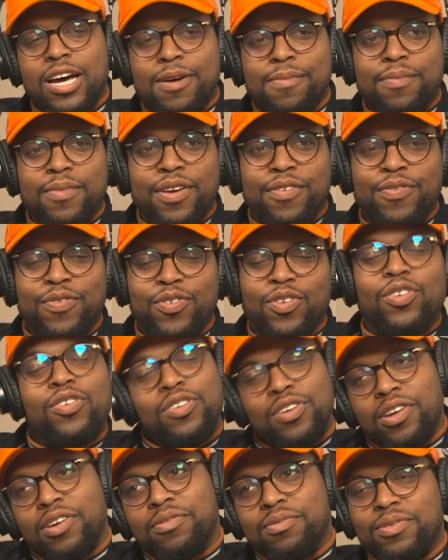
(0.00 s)
If
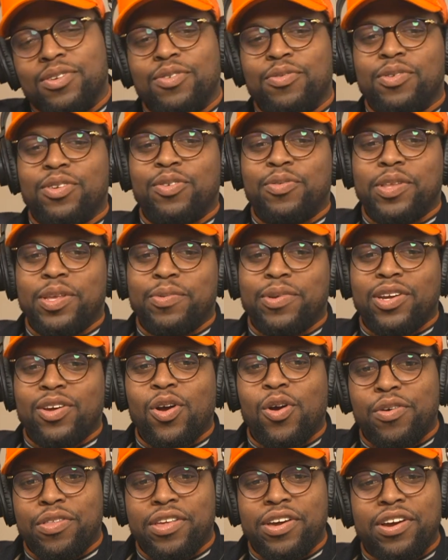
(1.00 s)
you really want to
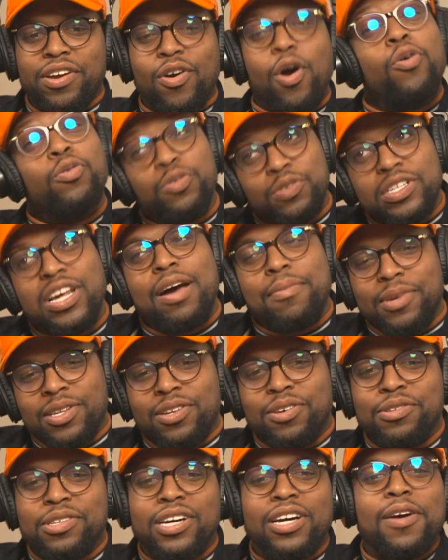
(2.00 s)
go there, Olu
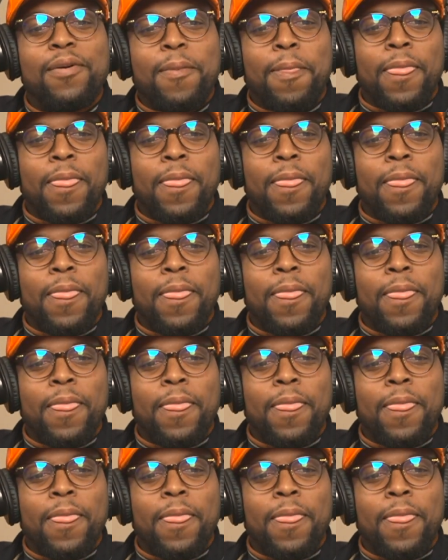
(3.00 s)
Damilola.